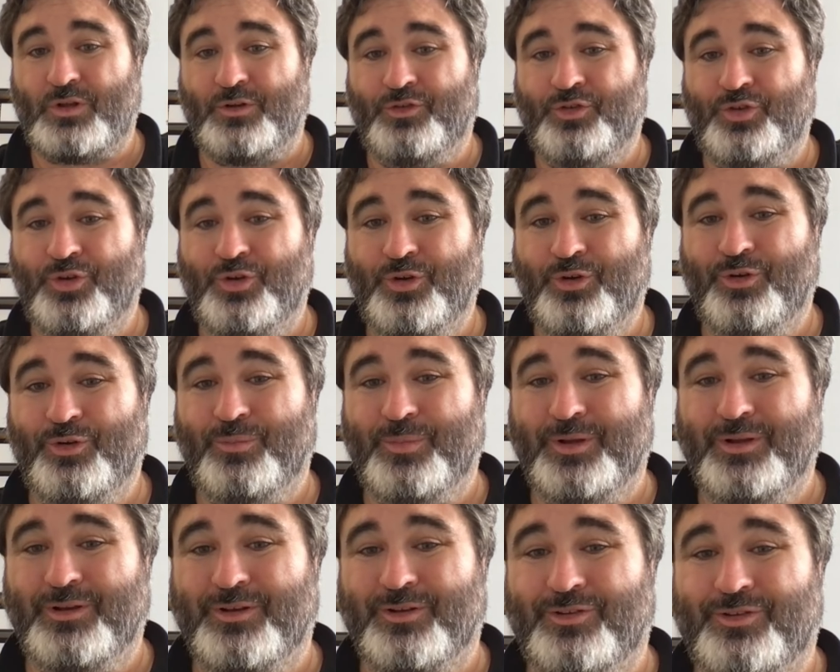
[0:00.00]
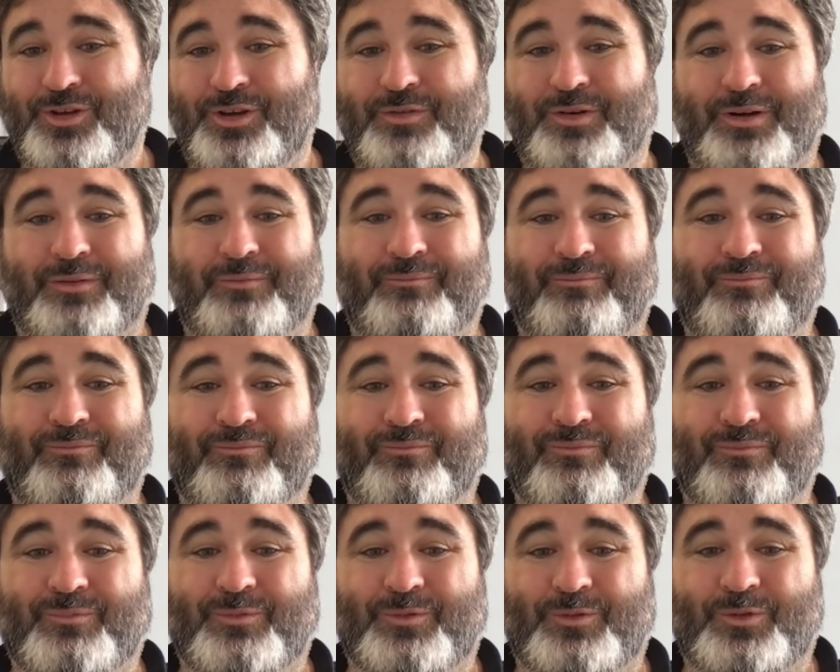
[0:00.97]
to bin.server.
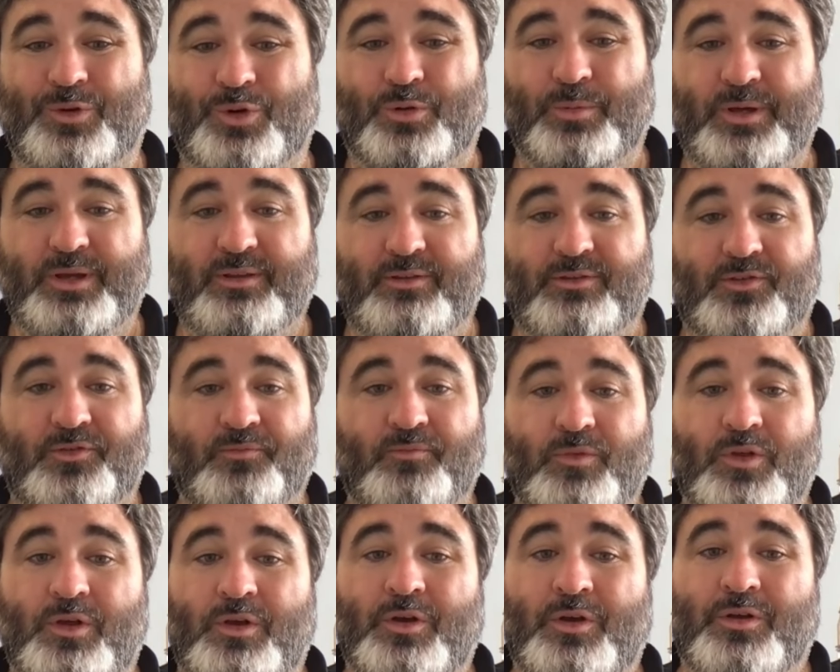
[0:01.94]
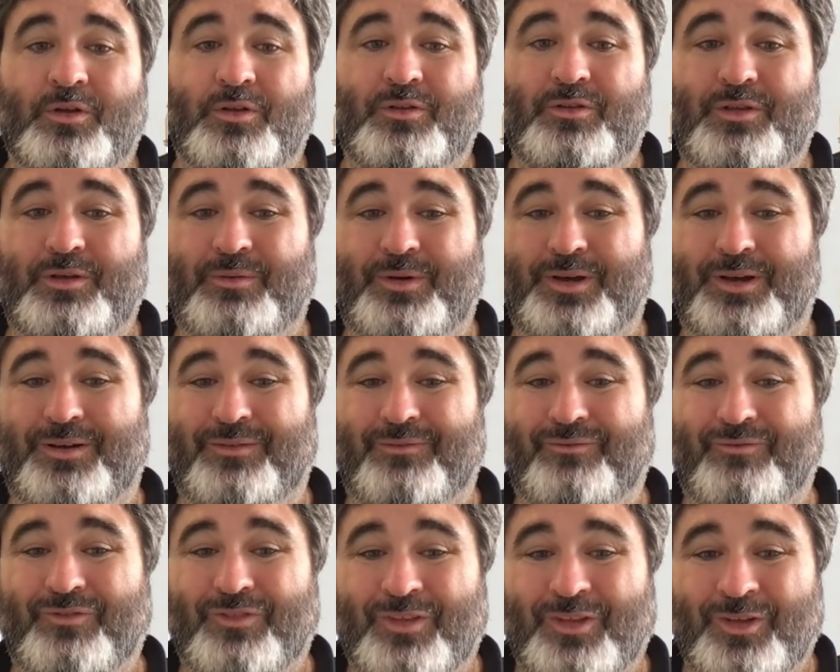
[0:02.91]
Cool beans. There we go.
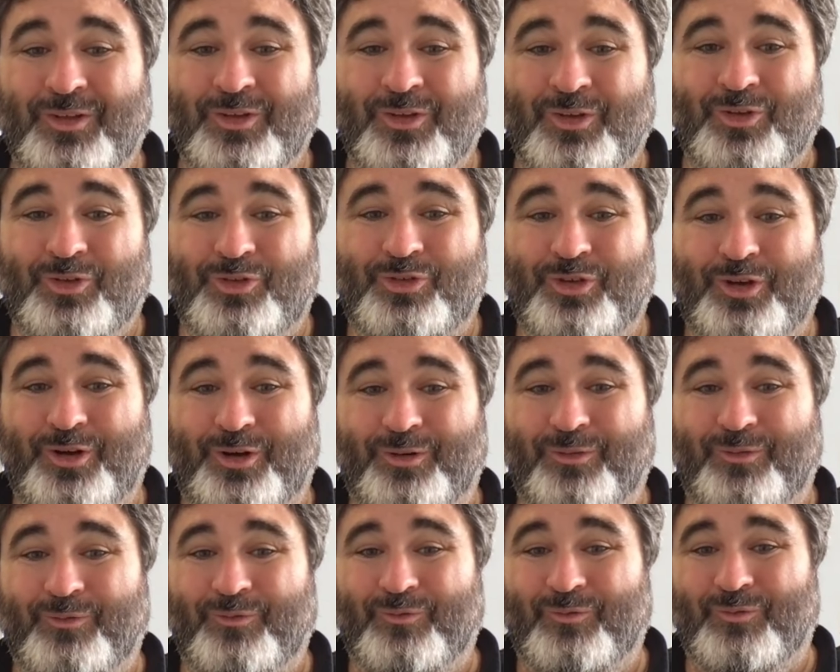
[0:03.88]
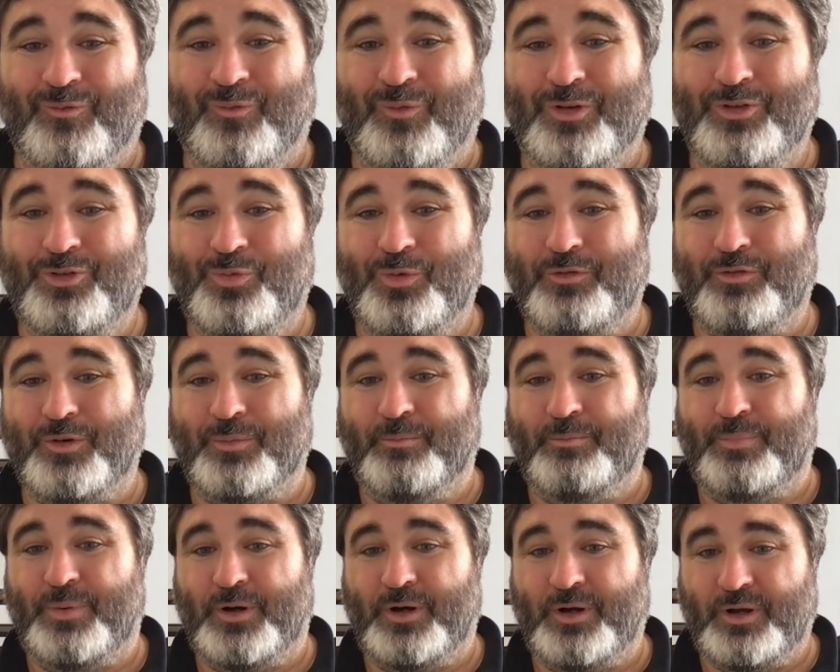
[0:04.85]
So, once we've
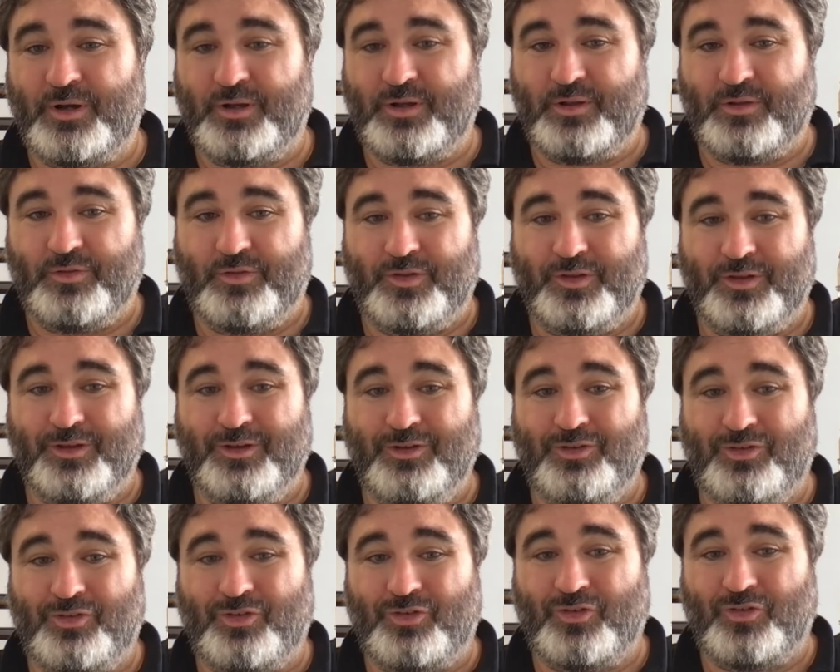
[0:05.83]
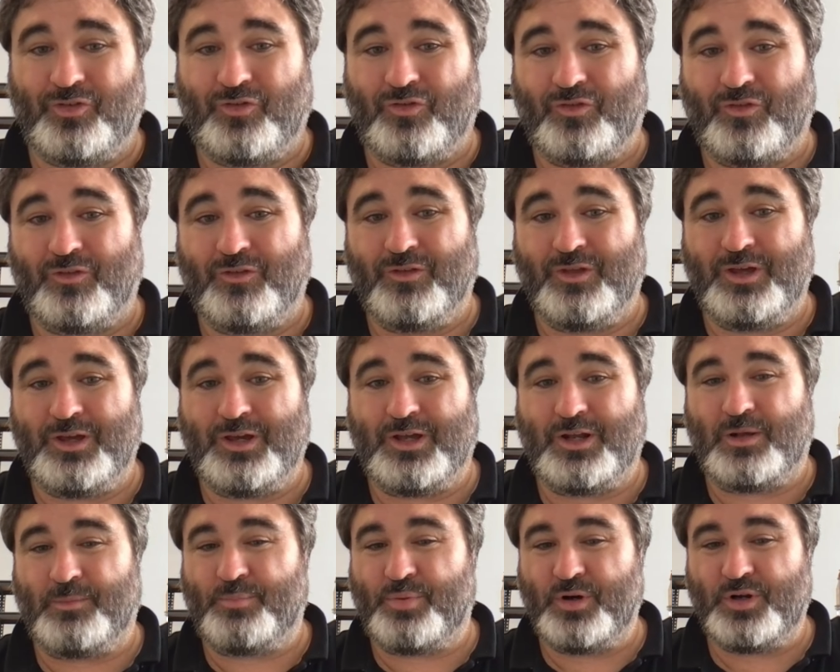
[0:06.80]
compiled this,
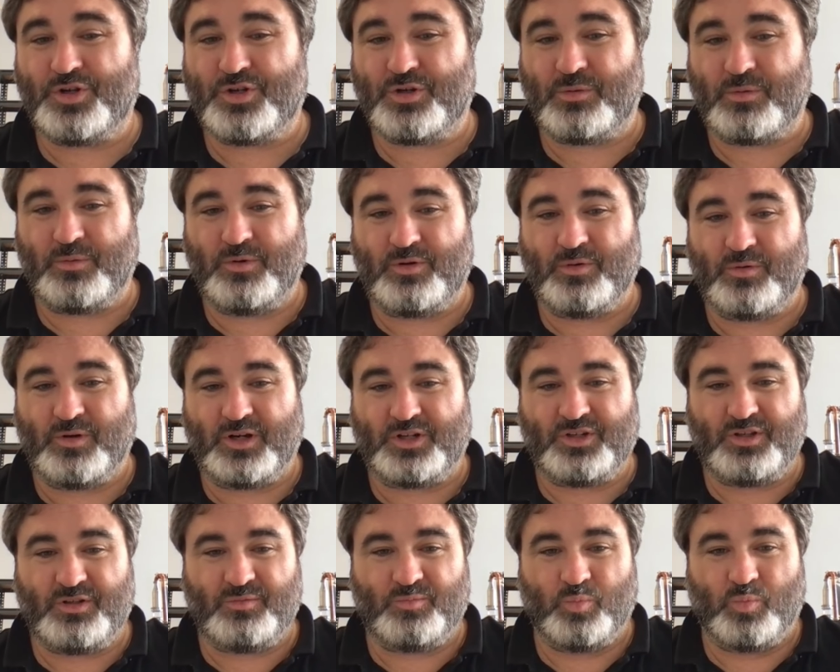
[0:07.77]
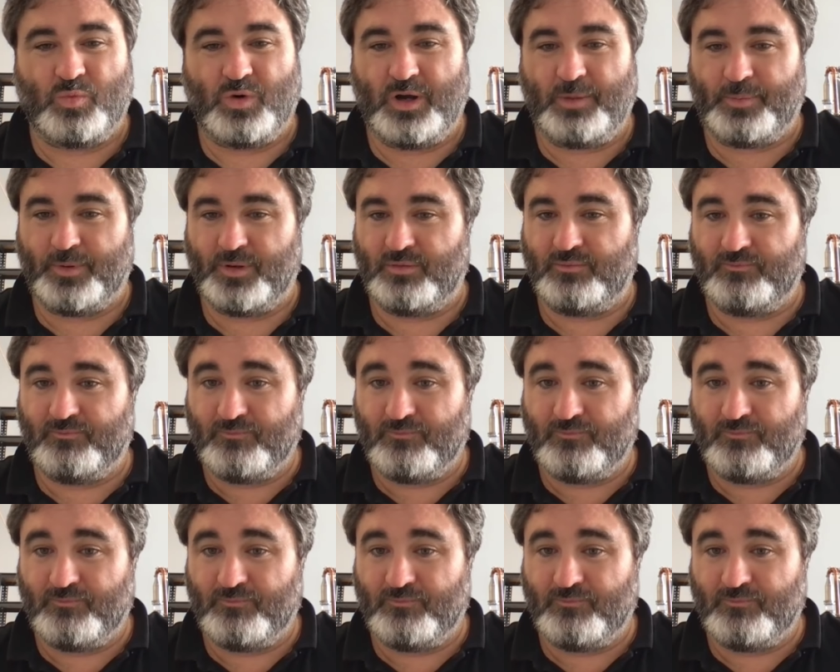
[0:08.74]
then I'm pretty sure what we do, we actually wipe it.